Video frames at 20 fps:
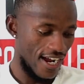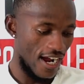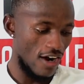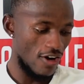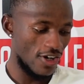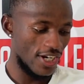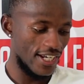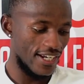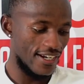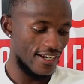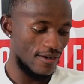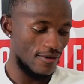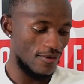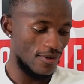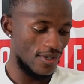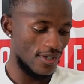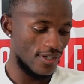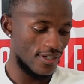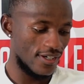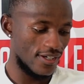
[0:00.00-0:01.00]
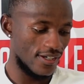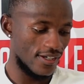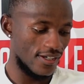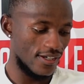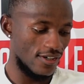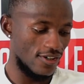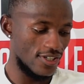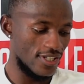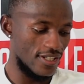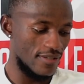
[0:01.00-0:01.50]
How can I work
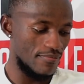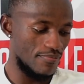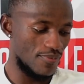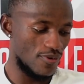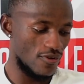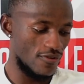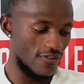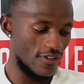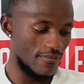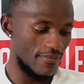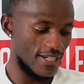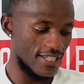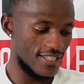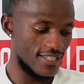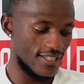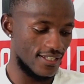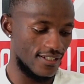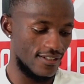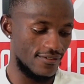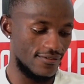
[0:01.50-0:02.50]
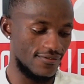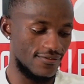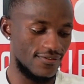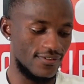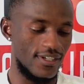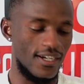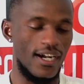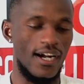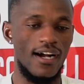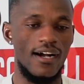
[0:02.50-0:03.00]
on improving
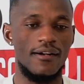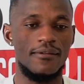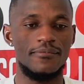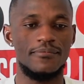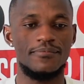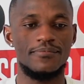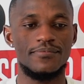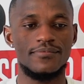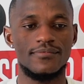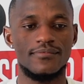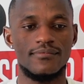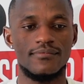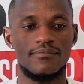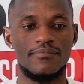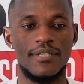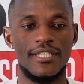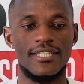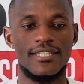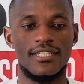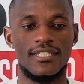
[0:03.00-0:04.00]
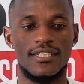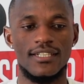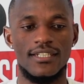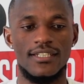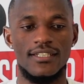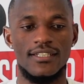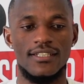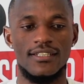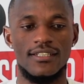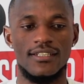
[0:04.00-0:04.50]
myself?
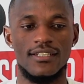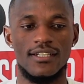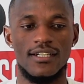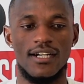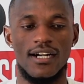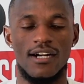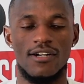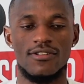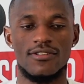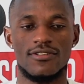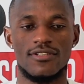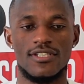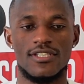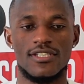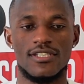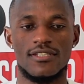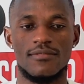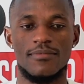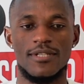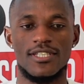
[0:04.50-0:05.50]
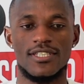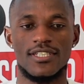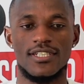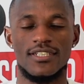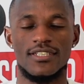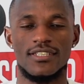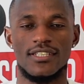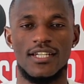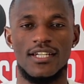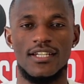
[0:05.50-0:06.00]
Basically, I also just
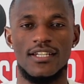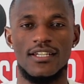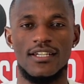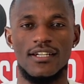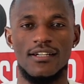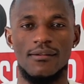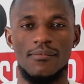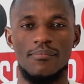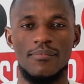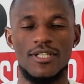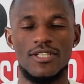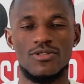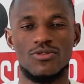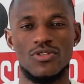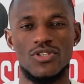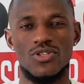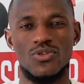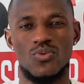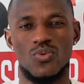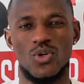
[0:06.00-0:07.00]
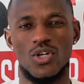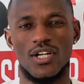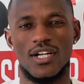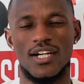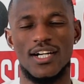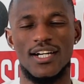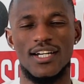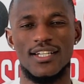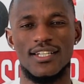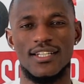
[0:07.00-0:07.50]
mentioned it earlier. Make sure you work
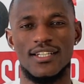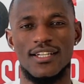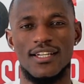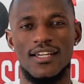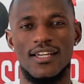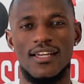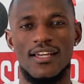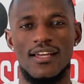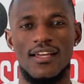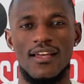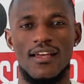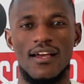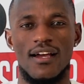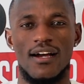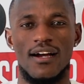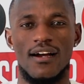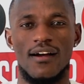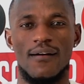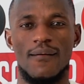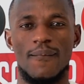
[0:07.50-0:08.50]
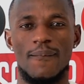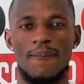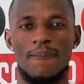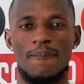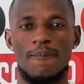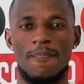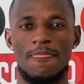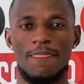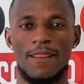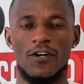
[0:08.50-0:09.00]
hard
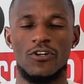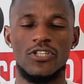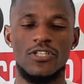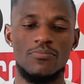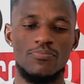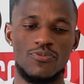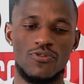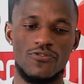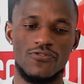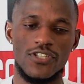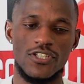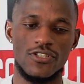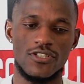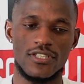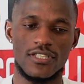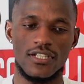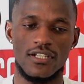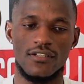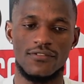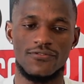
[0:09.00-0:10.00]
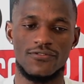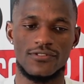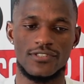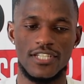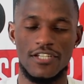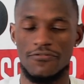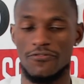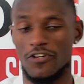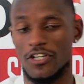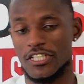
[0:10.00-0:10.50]
on improving yourself.
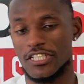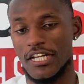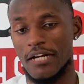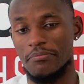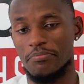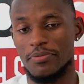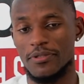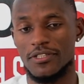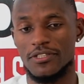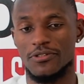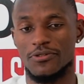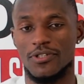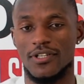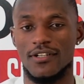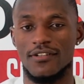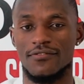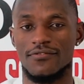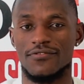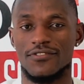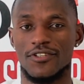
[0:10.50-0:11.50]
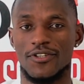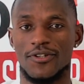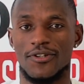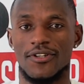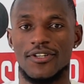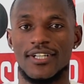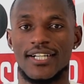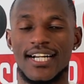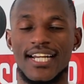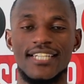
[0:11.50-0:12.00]
Say for example, you have your
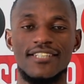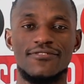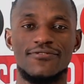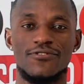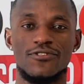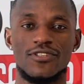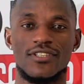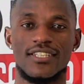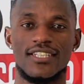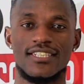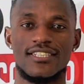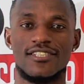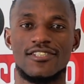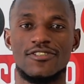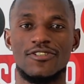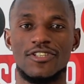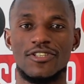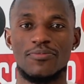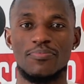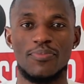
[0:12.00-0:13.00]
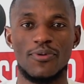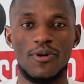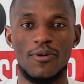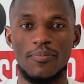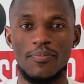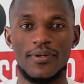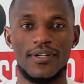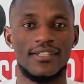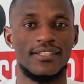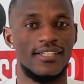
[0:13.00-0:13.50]
right foot that's not
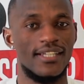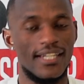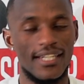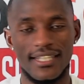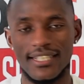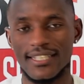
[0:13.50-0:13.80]
proper.